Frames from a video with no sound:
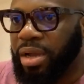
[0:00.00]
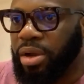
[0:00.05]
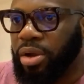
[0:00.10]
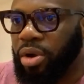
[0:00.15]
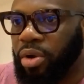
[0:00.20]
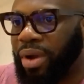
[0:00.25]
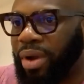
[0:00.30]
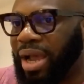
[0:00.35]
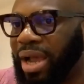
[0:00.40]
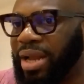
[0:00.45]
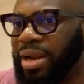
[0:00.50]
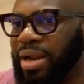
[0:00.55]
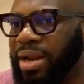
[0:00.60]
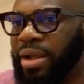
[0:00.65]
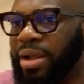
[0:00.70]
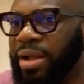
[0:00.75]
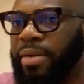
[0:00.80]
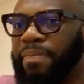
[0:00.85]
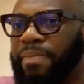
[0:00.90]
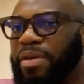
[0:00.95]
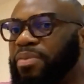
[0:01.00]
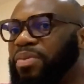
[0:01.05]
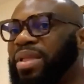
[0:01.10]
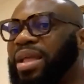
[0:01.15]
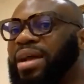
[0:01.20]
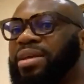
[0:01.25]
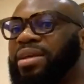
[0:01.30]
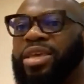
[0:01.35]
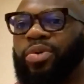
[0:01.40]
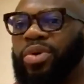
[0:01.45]
All right? People
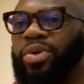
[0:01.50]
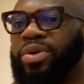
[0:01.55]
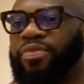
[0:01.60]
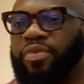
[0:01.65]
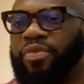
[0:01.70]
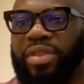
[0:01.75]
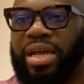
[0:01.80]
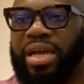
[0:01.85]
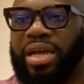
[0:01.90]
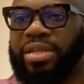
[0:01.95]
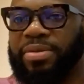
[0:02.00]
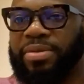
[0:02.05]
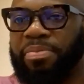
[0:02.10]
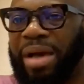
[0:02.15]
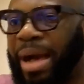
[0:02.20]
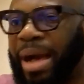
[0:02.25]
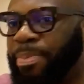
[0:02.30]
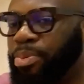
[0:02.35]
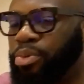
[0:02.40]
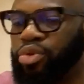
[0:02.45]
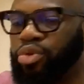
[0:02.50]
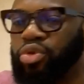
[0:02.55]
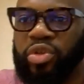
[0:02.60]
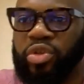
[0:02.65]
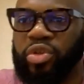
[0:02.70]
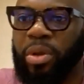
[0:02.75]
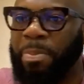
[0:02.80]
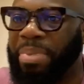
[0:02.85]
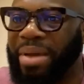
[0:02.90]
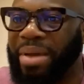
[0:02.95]
are queuing for that. Apple
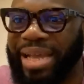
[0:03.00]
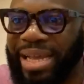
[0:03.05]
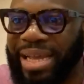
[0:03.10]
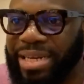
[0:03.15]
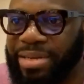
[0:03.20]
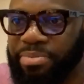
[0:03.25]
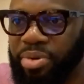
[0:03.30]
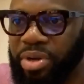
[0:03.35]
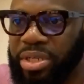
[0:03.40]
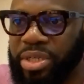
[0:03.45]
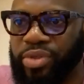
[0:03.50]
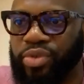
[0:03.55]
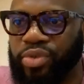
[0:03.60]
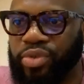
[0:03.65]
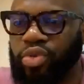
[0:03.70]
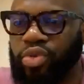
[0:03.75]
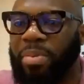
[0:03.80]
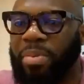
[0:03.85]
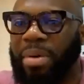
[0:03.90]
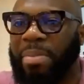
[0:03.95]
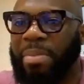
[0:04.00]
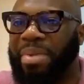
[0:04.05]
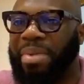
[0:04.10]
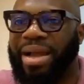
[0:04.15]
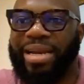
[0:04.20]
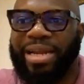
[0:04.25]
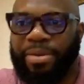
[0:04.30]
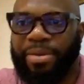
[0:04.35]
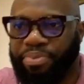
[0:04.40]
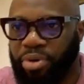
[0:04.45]
does not beg anybody to come and buy
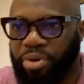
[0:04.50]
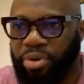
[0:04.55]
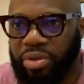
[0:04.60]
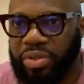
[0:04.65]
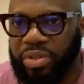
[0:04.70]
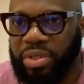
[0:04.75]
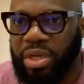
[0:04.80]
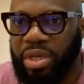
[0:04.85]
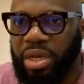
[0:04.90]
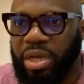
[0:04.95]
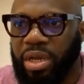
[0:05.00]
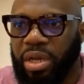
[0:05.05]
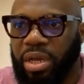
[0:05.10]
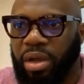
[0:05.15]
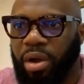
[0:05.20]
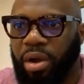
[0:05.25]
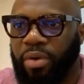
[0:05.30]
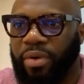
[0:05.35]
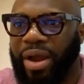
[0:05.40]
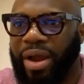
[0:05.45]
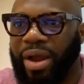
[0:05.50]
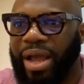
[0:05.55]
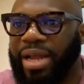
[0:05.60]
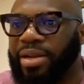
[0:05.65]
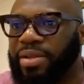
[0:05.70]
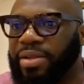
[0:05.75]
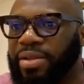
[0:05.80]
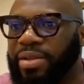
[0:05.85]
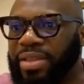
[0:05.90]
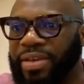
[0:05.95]
their product. All right?
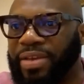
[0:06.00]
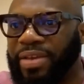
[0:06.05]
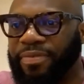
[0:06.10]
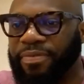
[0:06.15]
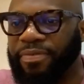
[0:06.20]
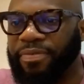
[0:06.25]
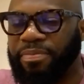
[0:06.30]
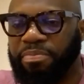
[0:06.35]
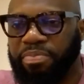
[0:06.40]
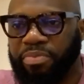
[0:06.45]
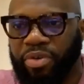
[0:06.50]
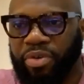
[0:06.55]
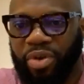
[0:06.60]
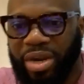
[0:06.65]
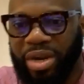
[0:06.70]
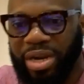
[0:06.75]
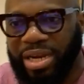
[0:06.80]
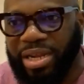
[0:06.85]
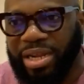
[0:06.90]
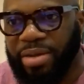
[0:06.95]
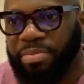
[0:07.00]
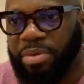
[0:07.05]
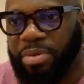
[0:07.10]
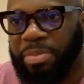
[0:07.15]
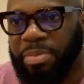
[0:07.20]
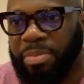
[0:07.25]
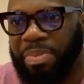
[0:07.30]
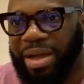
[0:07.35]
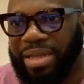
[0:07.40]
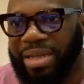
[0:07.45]
They've created
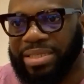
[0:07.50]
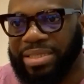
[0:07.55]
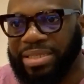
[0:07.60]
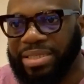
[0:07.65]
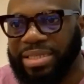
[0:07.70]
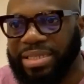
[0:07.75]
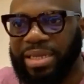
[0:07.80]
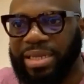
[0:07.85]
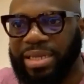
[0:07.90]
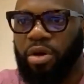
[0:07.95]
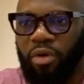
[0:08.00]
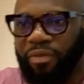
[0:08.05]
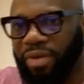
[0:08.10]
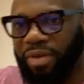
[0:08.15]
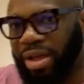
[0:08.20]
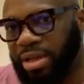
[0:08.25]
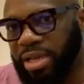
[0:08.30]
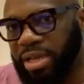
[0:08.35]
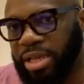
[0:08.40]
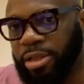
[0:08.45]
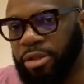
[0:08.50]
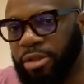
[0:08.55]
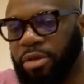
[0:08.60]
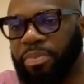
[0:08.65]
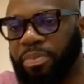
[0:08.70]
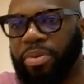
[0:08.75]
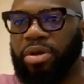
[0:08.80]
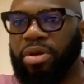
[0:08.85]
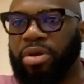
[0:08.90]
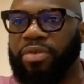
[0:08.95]
a pattern over a
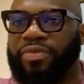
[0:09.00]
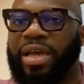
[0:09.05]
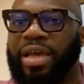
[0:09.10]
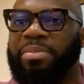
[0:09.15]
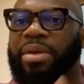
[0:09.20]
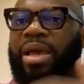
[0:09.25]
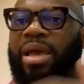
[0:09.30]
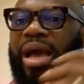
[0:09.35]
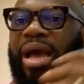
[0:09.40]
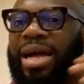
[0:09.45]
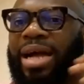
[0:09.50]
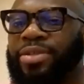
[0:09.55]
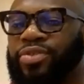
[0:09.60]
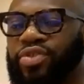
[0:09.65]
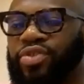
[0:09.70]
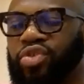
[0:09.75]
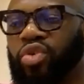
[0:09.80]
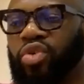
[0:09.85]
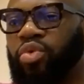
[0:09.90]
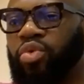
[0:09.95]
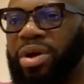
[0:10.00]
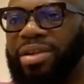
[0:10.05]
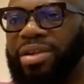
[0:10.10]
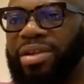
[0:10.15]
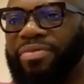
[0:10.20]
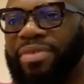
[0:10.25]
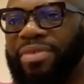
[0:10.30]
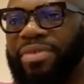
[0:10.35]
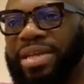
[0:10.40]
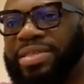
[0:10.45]
long period of time. And so
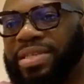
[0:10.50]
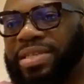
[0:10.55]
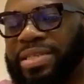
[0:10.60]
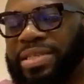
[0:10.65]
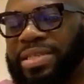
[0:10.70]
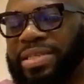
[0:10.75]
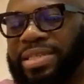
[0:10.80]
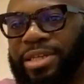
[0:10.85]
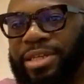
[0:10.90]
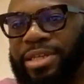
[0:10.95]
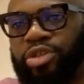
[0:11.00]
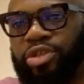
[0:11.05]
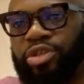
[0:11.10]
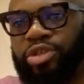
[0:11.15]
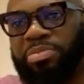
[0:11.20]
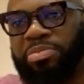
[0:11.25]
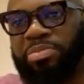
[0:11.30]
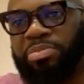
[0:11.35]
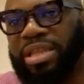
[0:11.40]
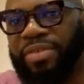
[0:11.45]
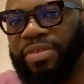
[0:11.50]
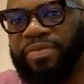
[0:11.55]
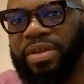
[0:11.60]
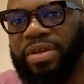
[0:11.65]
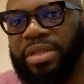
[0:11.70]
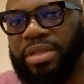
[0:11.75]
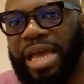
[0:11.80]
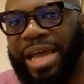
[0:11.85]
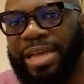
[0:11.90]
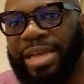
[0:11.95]
whatever it is that you believe
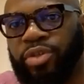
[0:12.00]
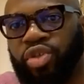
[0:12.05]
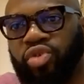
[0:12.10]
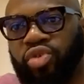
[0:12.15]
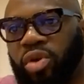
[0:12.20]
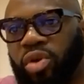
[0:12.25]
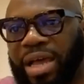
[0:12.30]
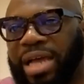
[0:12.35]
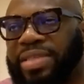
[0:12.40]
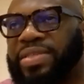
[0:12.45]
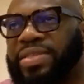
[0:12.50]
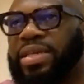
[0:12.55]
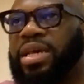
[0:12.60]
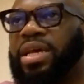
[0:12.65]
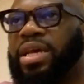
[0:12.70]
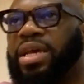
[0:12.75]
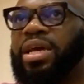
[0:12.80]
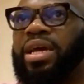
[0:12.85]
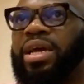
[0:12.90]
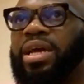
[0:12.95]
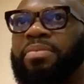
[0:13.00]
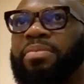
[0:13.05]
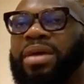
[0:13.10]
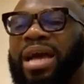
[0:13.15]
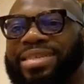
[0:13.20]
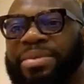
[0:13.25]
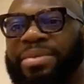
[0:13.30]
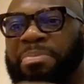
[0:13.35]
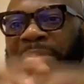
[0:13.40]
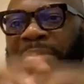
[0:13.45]
in, ensure that
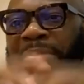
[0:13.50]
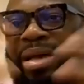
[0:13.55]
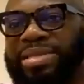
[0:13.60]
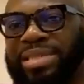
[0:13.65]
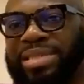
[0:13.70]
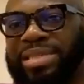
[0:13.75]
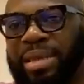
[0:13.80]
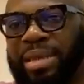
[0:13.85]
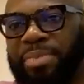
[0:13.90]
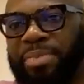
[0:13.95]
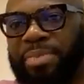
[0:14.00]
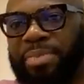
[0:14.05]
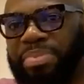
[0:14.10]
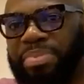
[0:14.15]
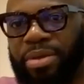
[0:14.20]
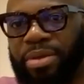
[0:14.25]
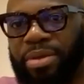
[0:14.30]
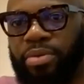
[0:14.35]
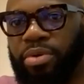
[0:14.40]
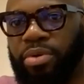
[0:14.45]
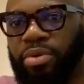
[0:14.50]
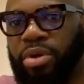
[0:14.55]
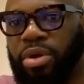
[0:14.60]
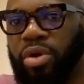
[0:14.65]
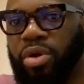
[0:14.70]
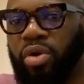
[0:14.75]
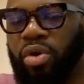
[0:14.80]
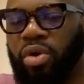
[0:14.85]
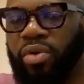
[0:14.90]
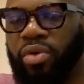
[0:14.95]
it has a mass appeal,
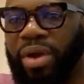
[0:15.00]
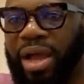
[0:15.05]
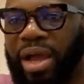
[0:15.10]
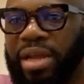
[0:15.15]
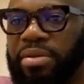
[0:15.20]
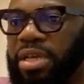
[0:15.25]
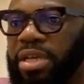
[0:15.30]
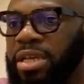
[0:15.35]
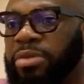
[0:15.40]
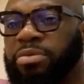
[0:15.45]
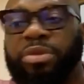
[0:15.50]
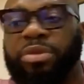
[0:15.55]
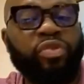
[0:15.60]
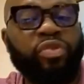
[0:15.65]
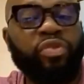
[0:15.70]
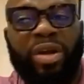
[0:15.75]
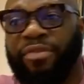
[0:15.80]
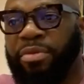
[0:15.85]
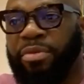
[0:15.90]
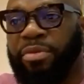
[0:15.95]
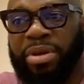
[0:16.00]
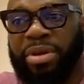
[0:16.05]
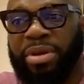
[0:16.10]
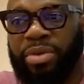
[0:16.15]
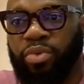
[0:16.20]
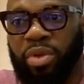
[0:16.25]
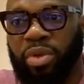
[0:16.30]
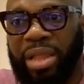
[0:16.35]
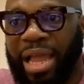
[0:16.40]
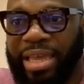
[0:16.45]
all right? Not
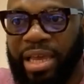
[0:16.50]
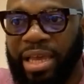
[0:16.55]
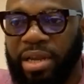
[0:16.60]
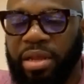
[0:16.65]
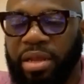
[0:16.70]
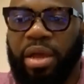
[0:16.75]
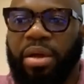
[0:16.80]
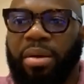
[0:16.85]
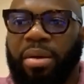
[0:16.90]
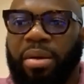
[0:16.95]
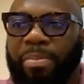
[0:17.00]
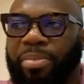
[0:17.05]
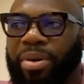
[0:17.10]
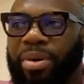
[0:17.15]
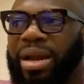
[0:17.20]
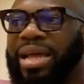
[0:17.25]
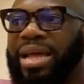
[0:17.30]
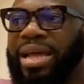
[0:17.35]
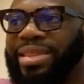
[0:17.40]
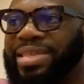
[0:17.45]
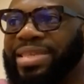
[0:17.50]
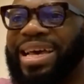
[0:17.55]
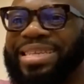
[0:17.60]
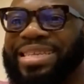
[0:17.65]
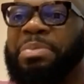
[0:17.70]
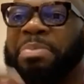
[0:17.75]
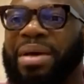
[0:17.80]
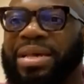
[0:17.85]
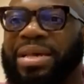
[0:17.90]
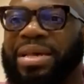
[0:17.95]
everybody will like it, but at
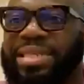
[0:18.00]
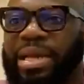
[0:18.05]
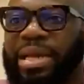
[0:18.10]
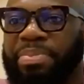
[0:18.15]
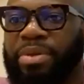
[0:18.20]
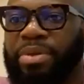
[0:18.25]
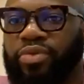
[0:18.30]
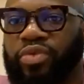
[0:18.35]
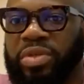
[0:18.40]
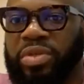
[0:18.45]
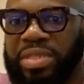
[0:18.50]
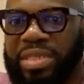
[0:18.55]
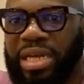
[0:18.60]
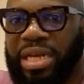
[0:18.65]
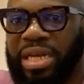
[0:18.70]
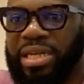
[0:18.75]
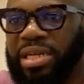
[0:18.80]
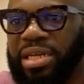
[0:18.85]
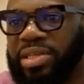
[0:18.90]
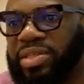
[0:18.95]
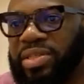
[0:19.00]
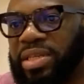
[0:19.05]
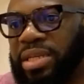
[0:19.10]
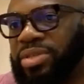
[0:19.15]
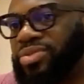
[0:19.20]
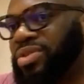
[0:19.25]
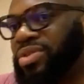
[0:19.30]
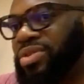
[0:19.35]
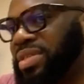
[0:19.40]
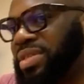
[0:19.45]
least it has a mass appeal to a
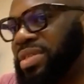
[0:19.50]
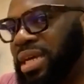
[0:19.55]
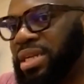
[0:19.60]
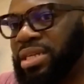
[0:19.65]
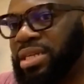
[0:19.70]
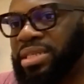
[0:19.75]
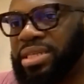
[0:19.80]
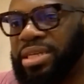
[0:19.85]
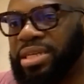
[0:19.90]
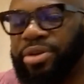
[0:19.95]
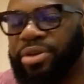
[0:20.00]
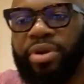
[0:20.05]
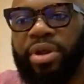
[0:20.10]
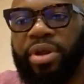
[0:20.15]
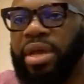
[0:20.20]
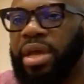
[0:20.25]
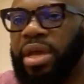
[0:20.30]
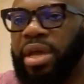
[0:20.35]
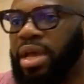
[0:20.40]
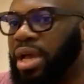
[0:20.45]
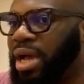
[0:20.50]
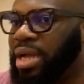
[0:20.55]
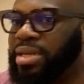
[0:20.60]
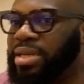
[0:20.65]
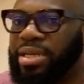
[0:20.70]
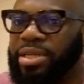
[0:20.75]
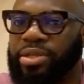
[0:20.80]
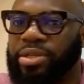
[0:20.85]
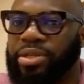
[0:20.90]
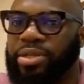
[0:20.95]
certain extent, to a certain degree,
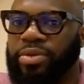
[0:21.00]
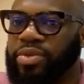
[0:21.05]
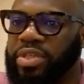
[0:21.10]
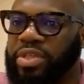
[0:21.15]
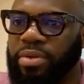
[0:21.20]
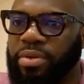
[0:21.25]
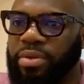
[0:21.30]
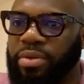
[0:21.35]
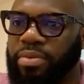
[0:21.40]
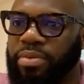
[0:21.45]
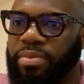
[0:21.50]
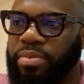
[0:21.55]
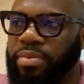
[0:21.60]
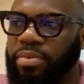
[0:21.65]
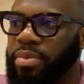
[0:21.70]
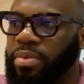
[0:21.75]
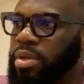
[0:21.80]
and then you scale.